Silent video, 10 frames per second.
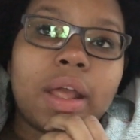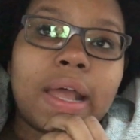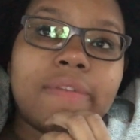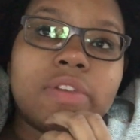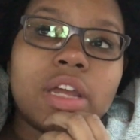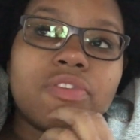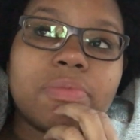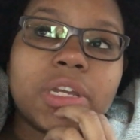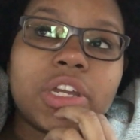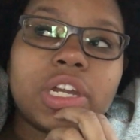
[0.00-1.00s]
I've never
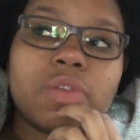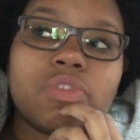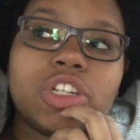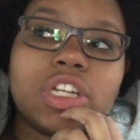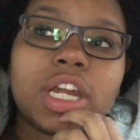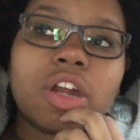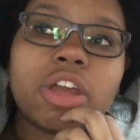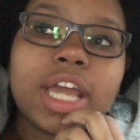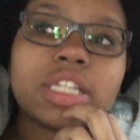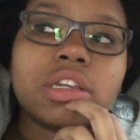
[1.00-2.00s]
been good at reaching out or
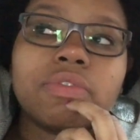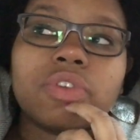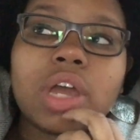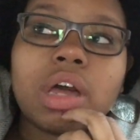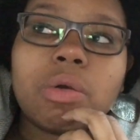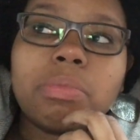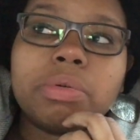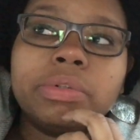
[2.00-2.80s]
asking for help.